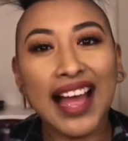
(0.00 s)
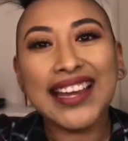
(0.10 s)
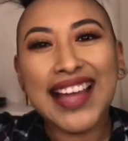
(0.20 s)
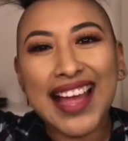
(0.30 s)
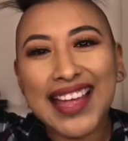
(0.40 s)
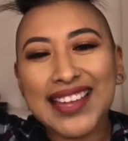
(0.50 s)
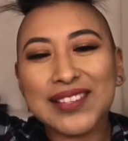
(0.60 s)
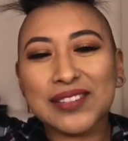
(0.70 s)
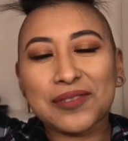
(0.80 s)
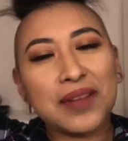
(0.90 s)
Hi
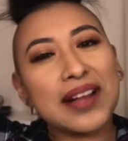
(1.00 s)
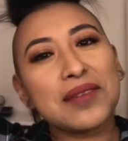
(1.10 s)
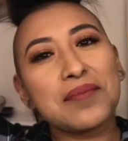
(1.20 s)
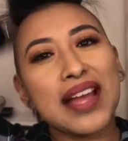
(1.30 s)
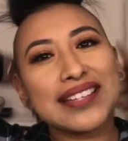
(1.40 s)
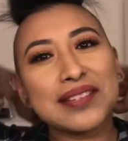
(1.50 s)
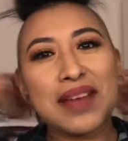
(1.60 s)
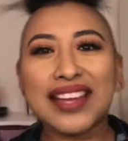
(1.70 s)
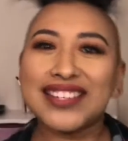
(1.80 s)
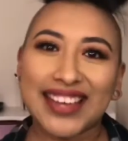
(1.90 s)
guys, welcome back to
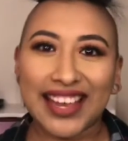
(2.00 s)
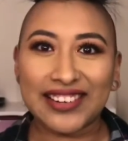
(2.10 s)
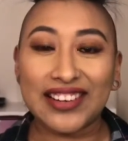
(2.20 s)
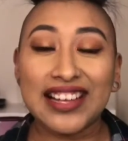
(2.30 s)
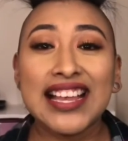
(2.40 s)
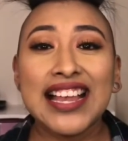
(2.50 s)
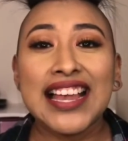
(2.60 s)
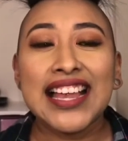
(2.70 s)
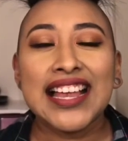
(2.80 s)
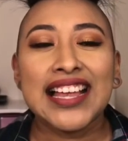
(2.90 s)
my channel.
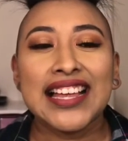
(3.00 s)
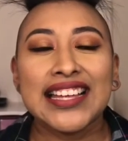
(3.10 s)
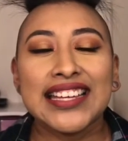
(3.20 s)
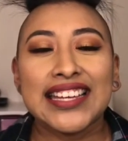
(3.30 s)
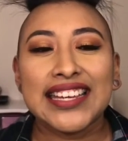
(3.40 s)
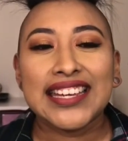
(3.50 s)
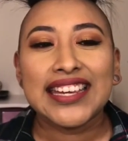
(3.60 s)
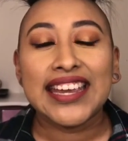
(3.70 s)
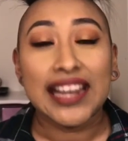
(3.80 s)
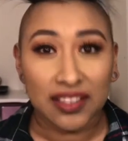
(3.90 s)

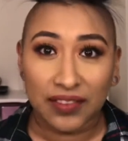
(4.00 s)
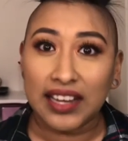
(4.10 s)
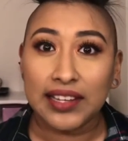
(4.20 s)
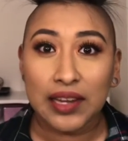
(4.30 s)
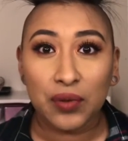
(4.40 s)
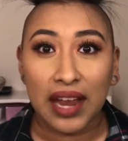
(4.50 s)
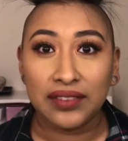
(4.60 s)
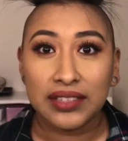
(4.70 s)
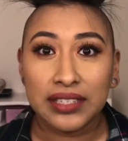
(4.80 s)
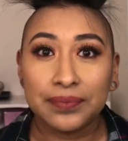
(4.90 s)
It has finally
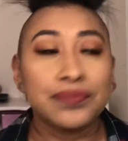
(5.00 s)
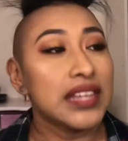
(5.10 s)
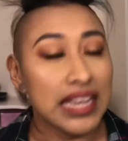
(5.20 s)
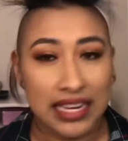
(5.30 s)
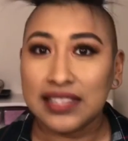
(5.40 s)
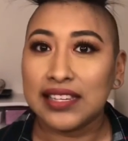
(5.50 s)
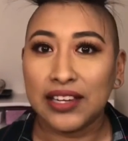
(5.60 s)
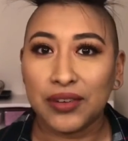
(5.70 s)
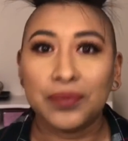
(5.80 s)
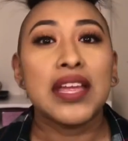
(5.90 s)
arrived. It is
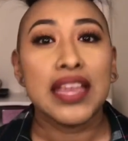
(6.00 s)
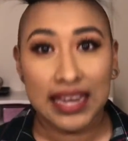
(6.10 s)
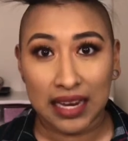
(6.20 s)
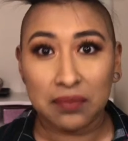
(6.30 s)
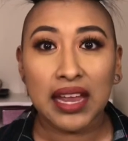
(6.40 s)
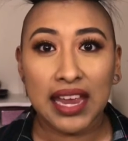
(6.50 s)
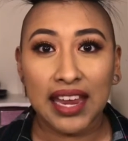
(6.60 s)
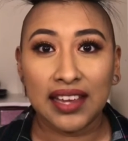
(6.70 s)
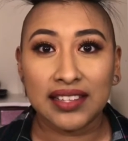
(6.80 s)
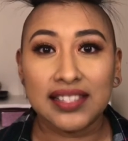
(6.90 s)
here in my
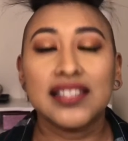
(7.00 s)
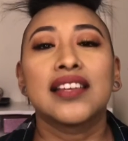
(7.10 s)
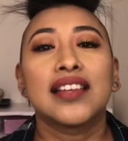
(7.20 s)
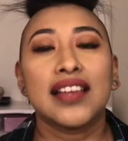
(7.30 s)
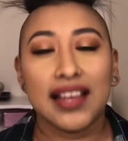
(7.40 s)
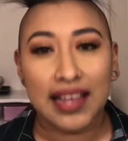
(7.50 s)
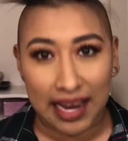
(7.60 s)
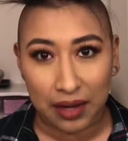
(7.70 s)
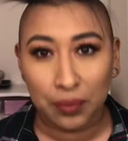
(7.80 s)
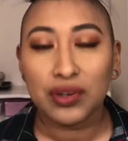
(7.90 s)
hands.
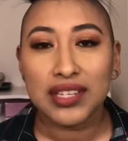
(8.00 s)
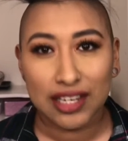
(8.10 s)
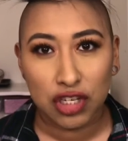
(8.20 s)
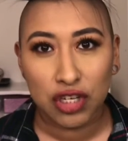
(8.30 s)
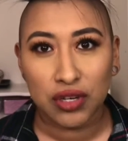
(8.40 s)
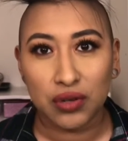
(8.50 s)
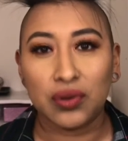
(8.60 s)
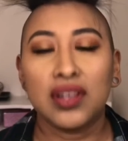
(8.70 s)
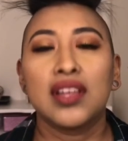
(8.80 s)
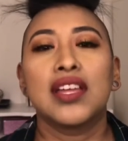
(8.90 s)
I present to you
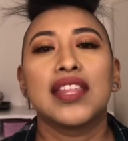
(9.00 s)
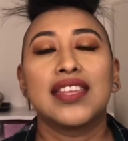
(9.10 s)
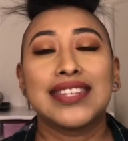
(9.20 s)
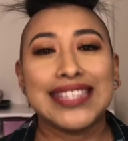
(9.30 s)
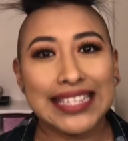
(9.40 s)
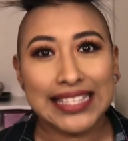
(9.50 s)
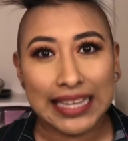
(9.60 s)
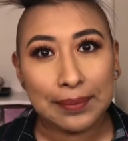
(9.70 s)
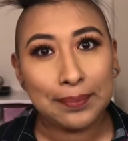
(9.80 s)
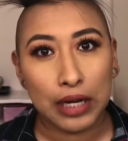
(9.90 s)
the
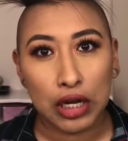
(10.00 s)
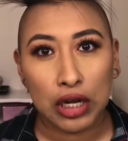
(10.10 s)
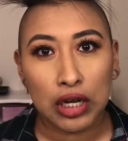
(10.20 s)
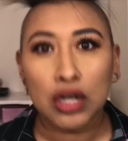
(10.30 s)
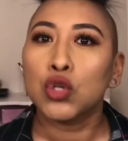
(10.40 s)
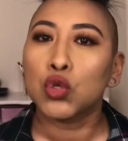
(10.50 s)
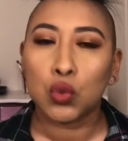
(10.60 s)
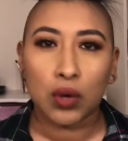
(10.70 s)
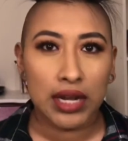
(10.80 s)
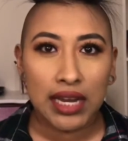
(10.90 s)
December
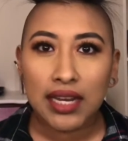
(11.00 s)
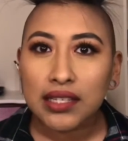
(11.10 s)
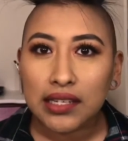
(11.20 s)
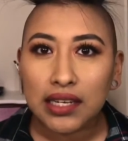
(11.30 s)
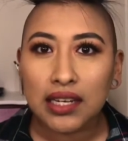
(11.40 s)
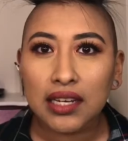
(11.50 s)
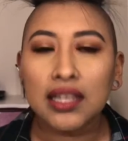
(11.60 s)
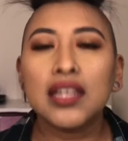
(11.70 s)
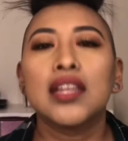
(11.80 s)
2018